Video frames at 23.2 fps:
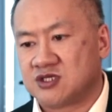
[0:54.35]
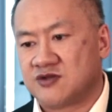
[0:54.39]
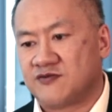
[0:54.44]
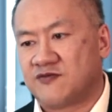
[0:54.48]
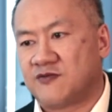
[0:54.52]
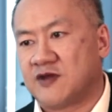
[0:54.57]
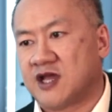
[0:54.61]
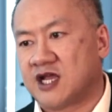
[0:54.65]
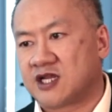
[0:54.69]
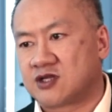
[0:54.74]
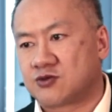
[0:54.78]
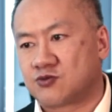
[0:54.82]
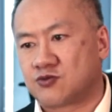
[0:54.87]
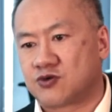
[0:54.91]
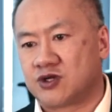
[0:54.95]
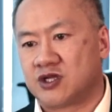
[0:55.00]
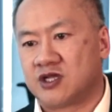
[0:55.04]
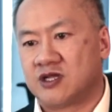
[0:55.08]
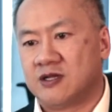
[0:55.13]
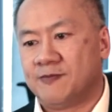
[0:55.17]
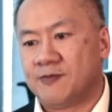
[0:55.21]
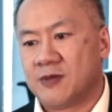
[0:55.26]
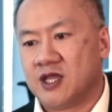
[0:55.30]
In fact,
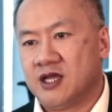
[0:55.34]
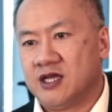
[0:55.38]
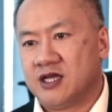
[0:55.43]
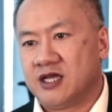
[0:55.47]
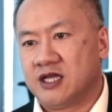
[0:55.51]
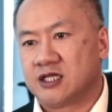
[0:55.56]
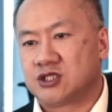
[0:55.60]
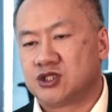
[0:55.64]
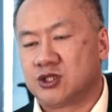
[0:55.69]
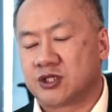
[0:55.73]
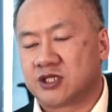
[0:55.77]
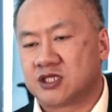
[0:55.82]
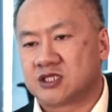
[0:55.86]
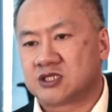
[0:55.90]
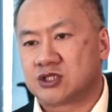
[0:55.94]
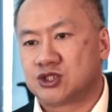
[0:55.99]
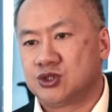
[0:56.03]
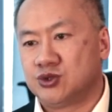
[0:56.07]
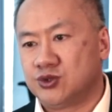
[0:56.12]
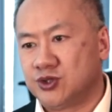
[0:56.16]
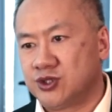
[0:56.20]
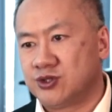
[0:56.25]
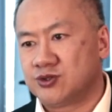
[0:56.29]
it took us
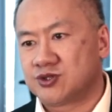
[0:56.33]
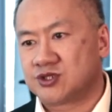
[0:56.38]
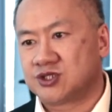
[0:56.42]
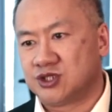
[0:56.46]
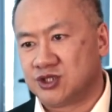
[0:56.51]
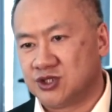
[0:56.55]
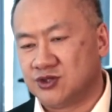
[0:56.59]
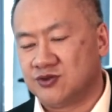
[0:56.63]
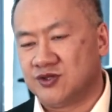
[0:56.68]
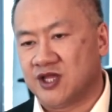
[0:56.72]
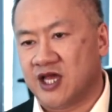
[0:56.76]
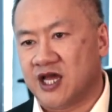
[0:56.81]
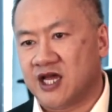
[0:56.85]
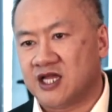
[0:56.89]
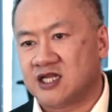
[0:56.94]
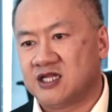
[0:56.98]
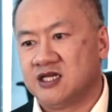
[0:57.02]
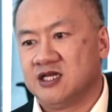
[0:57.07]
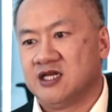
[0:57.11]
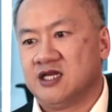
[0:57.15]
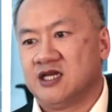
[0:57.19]
2 years to do that.